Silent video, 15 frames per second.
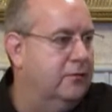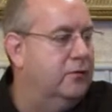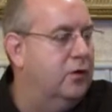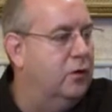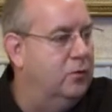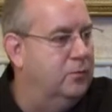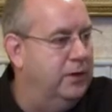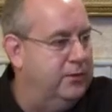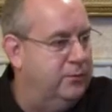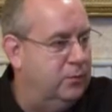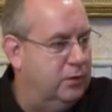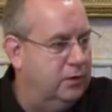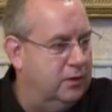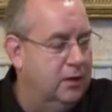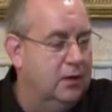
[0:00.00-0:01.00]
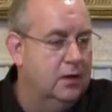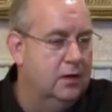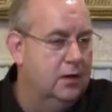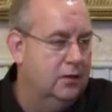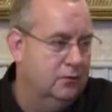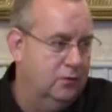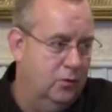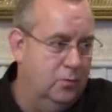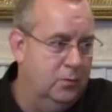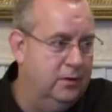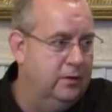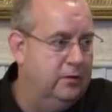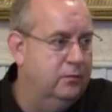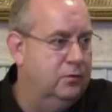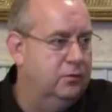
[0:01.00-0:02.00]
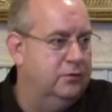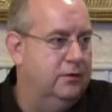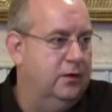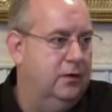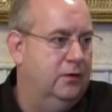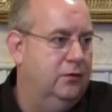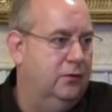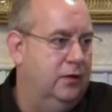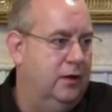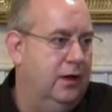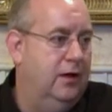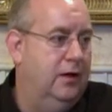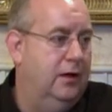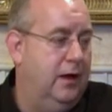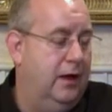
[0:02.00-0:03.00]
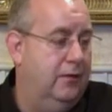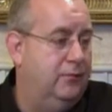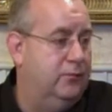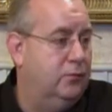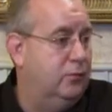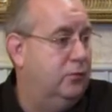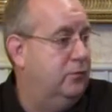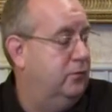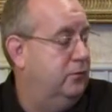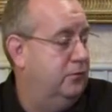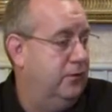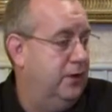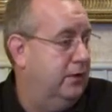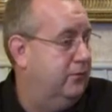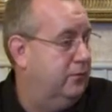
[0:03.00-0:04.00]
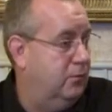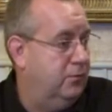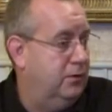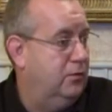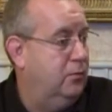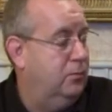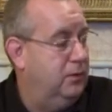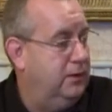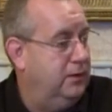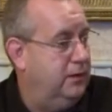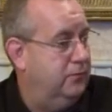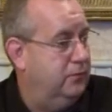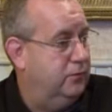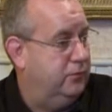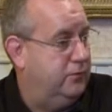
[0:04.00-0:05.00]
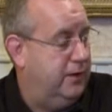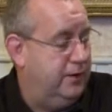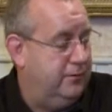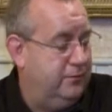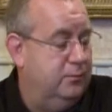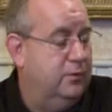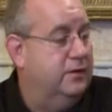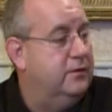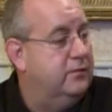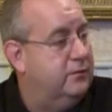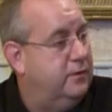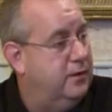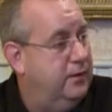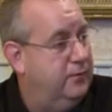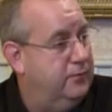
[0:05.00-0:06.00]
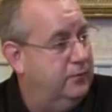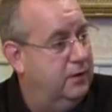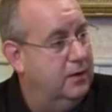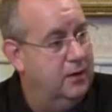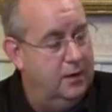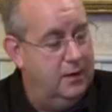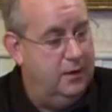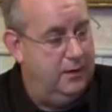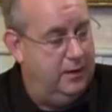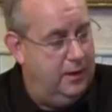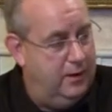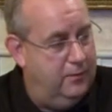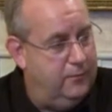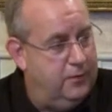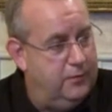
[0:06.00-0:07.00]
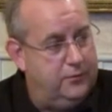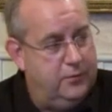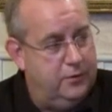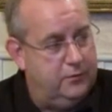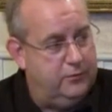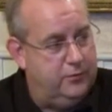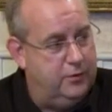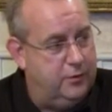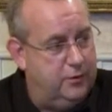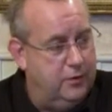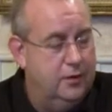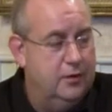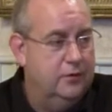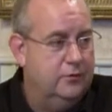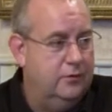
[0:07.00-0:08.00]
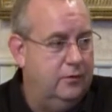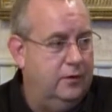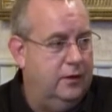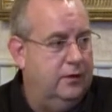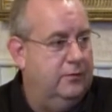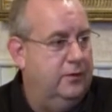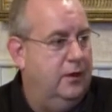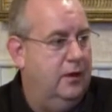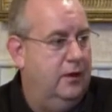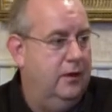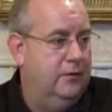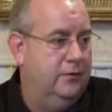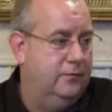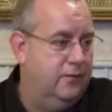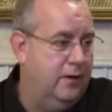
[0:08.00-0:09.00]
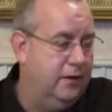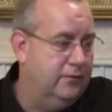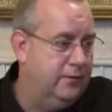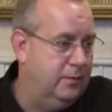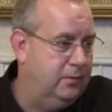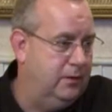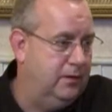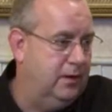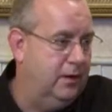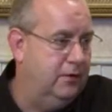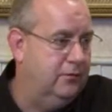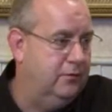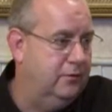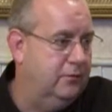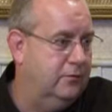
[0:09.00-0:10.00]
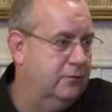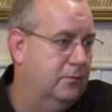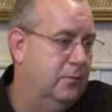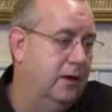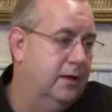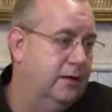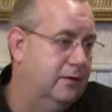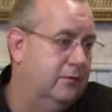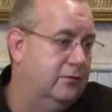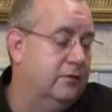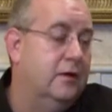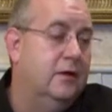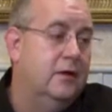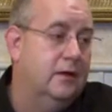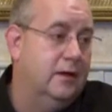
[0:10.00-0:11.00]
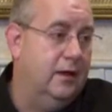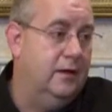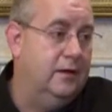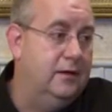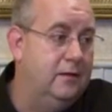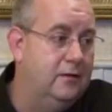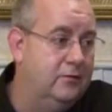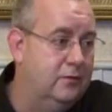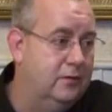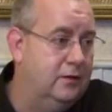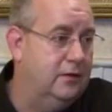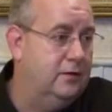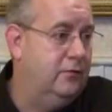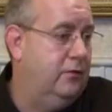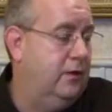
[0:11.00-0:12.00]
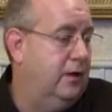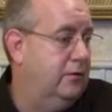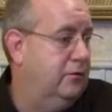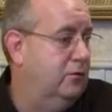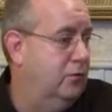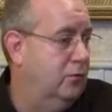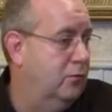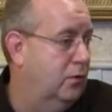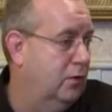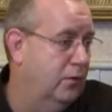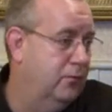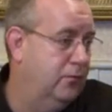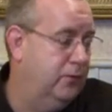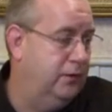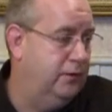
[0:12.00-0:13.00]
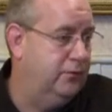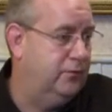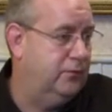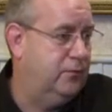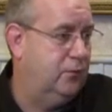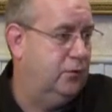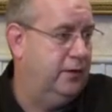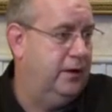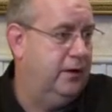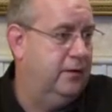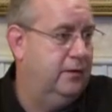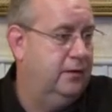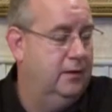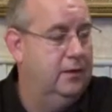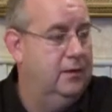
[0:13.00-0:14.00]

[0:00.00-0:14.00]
of the home network. Normally you would have to create something completely from scratch, but this gives an infrastructure so that device applications makers can easily create new features for their